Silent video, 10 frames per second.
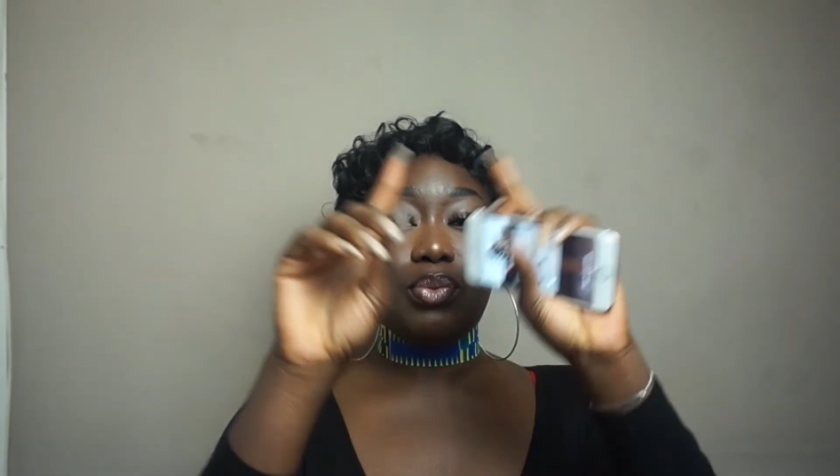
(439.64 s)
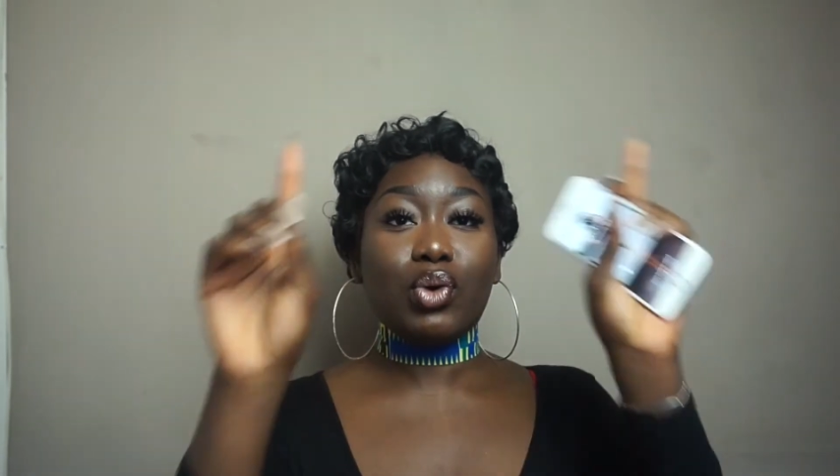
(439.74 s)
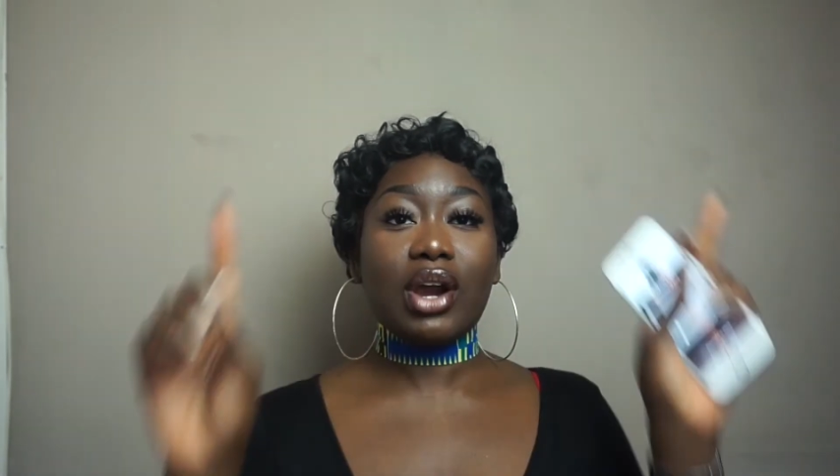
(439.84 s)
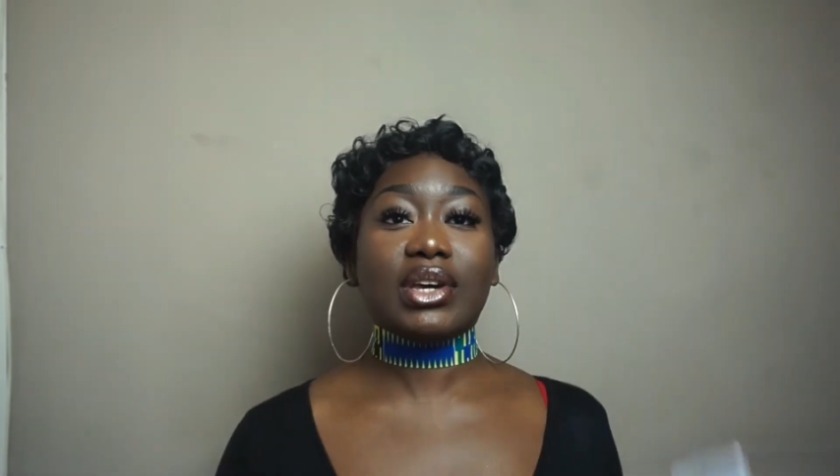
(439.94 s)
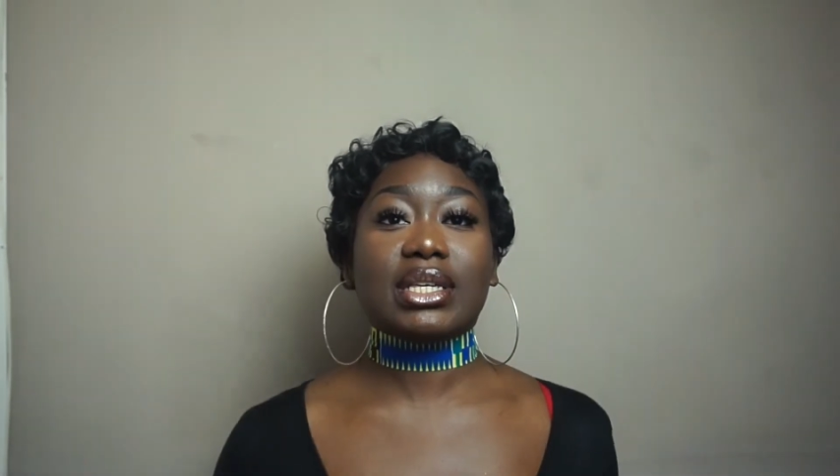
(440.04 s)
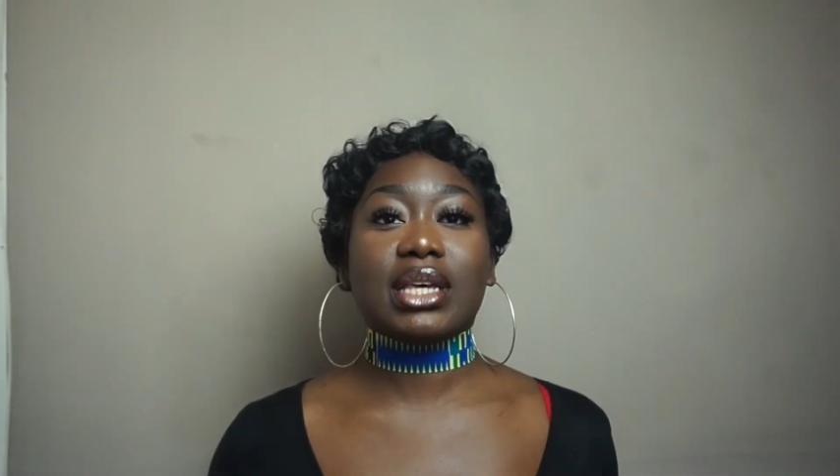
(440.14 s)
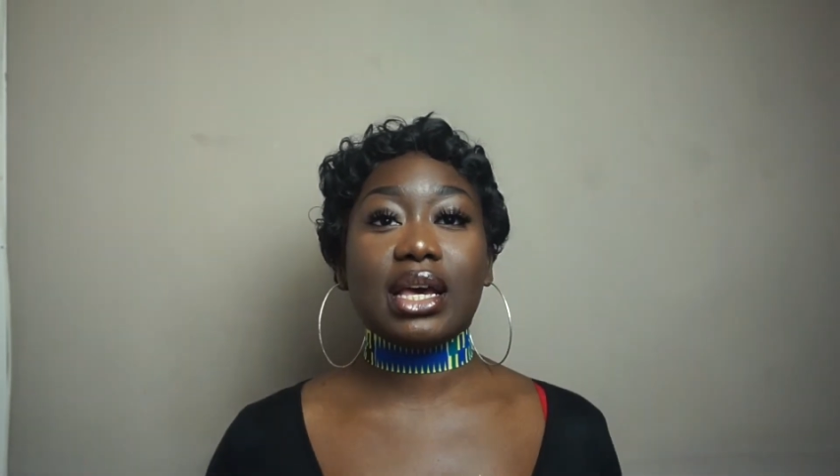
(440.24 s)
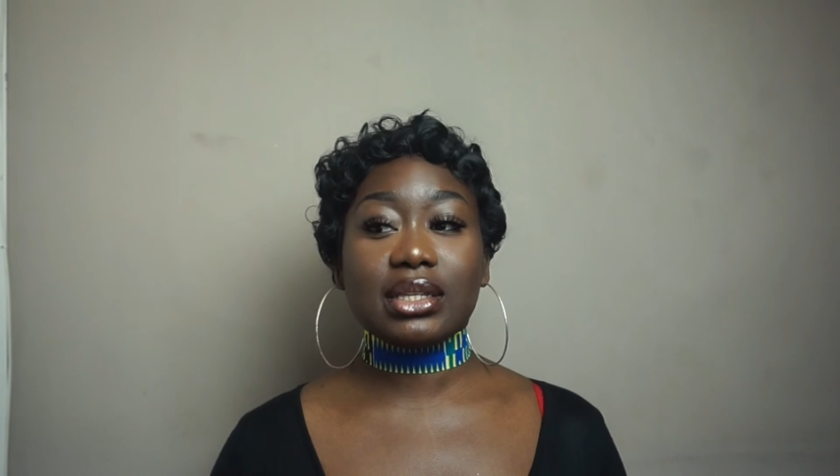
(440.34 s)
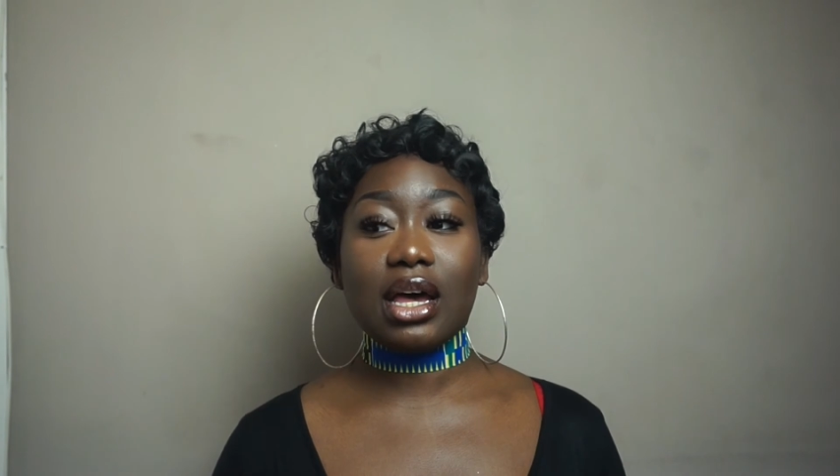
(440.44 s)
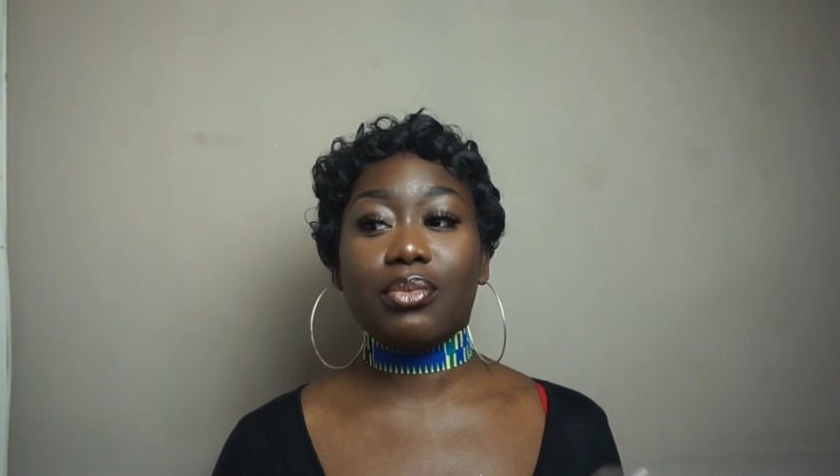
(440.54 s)
Where it
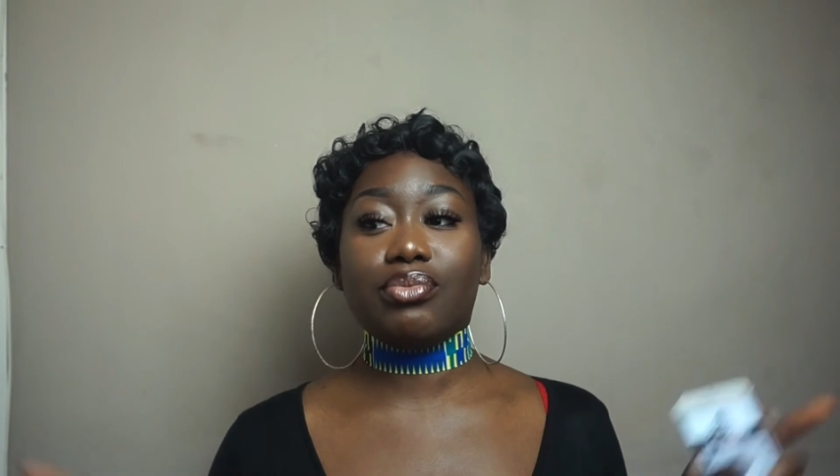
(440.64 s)
says